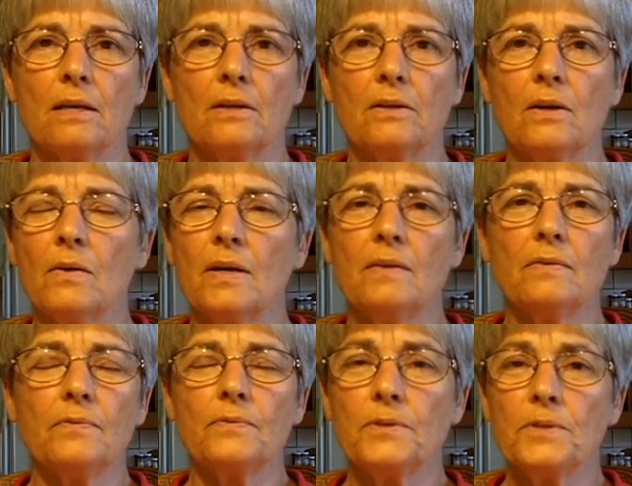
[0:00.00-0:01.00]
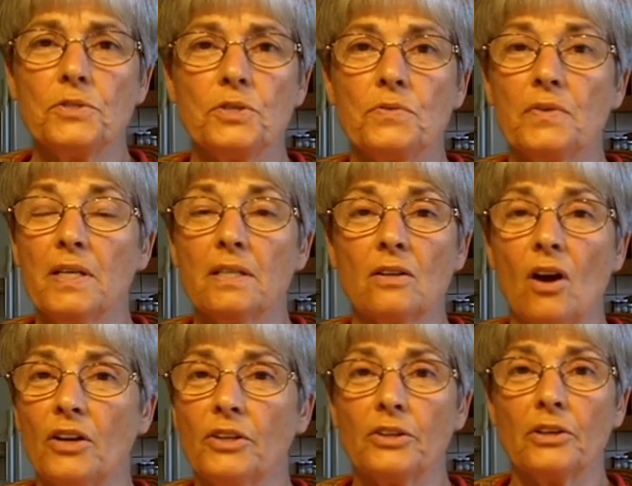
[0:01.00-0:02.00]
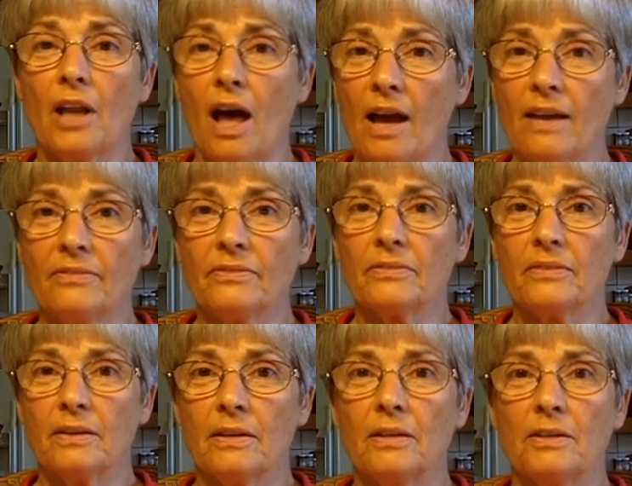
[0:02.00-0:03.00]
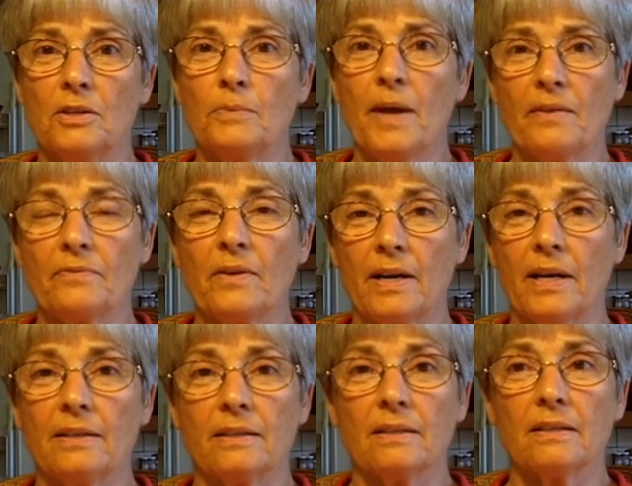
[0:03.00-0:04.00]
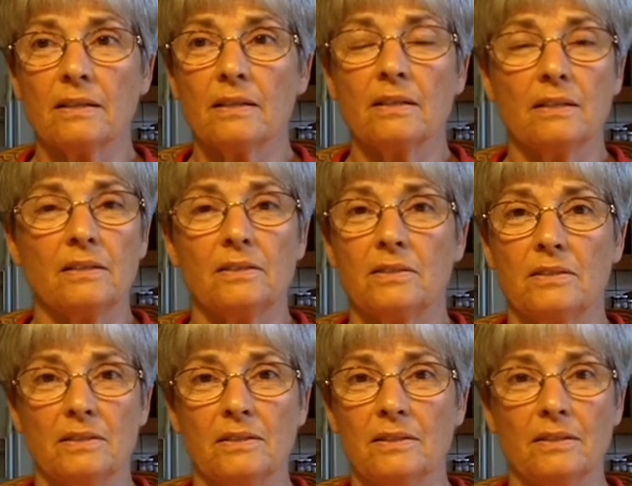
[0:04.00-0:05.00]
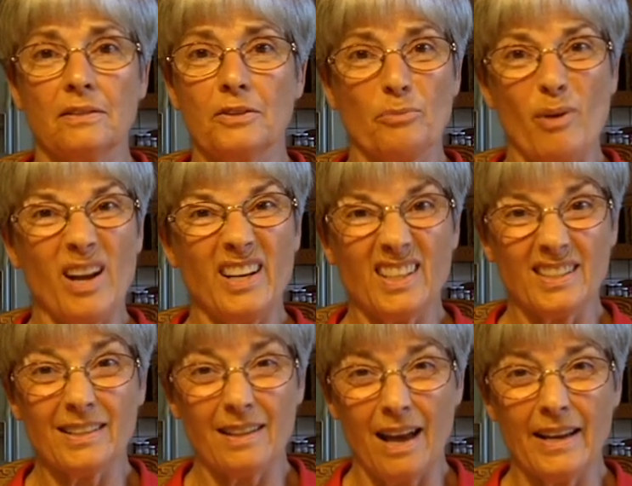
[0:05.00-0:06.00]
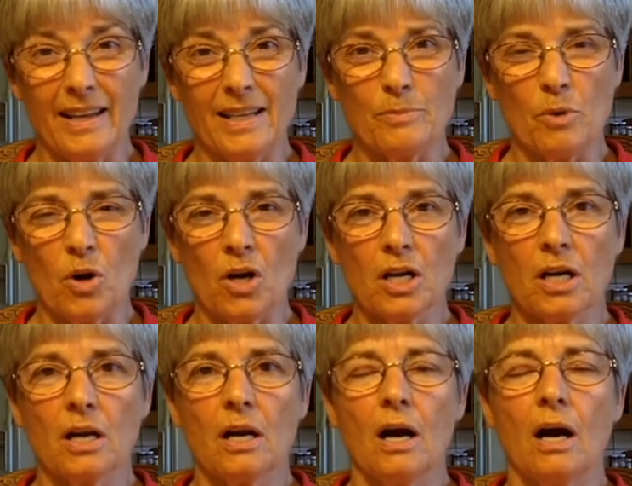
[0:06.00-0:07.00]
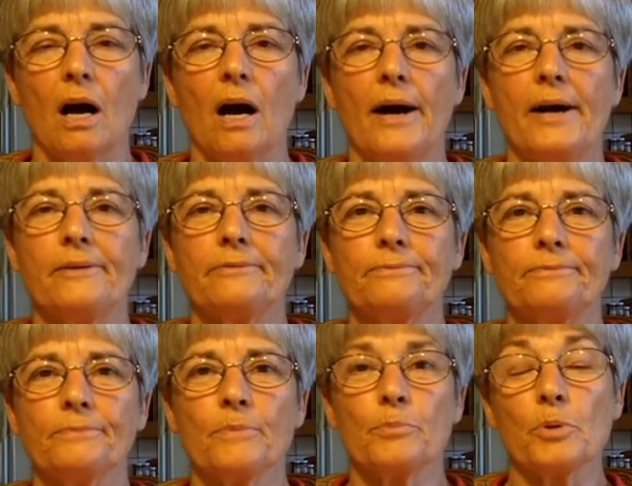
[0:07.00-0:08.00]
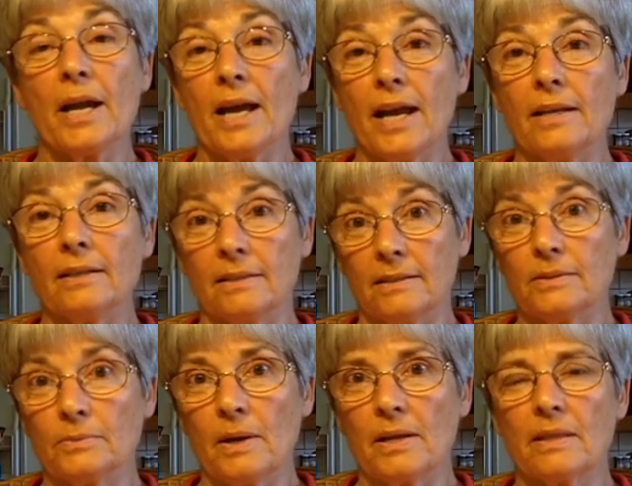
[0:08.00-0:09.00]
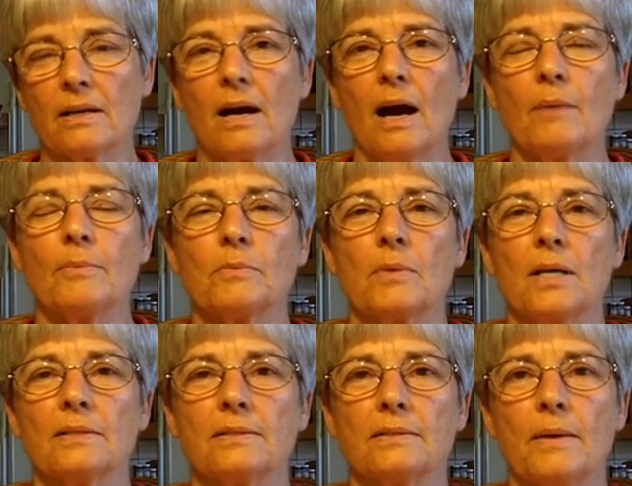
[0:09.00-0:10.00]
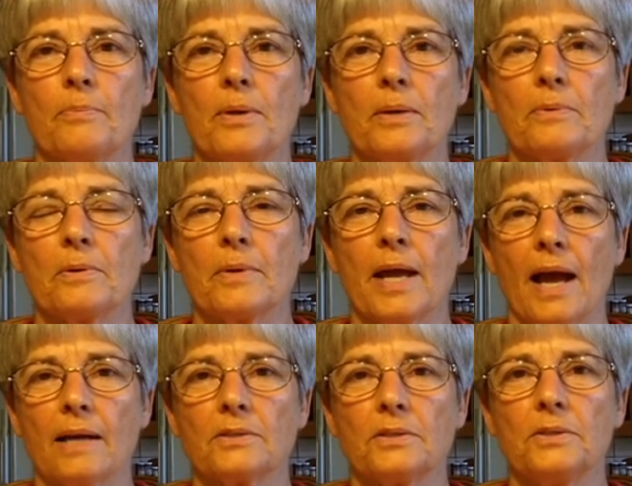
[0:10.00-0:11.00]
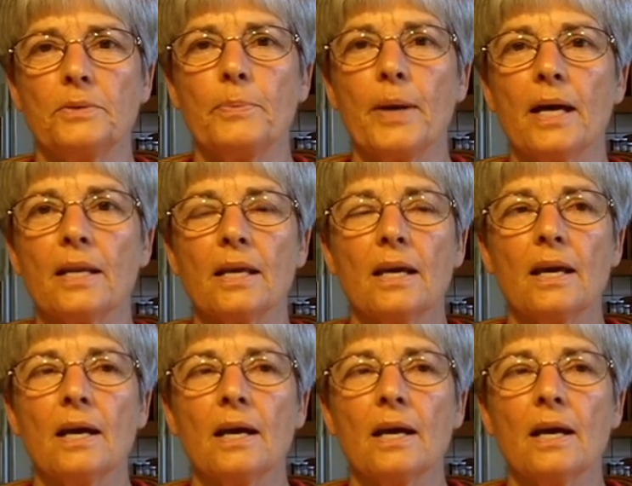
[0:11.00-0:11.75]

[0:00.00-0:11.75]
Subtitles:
You know, even foods you've eaten all your life, you may find your body doesn't like anymore. Bread is one of the common ones that people react to, but